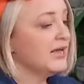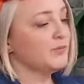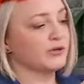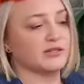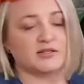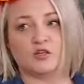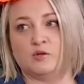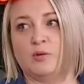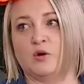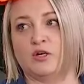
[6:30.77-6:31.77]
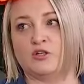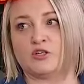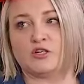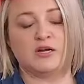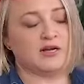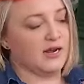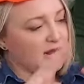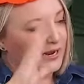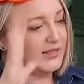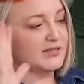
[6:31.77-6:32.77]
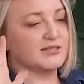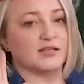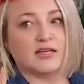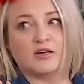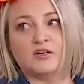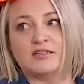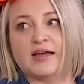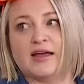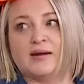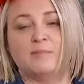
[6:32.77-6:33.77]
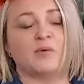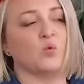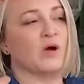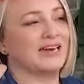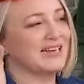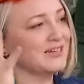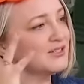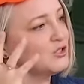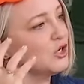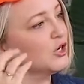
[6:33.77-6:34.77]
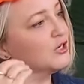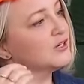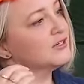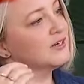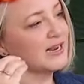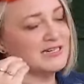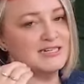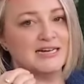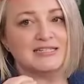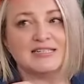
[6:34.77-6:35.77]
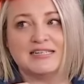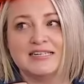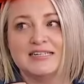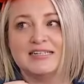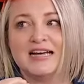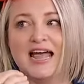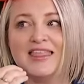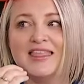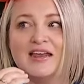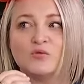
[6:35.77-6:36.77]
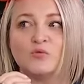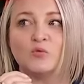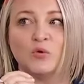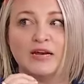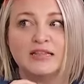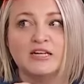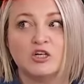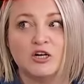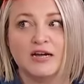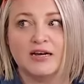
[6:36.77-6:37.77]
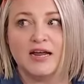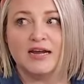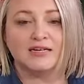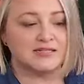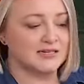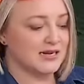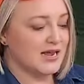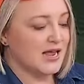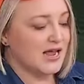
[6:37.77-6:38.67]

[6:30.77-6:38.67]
Put these on your porch, in the sunlight all day, but when it gets dark and dusky, and then really dark at night, yeah.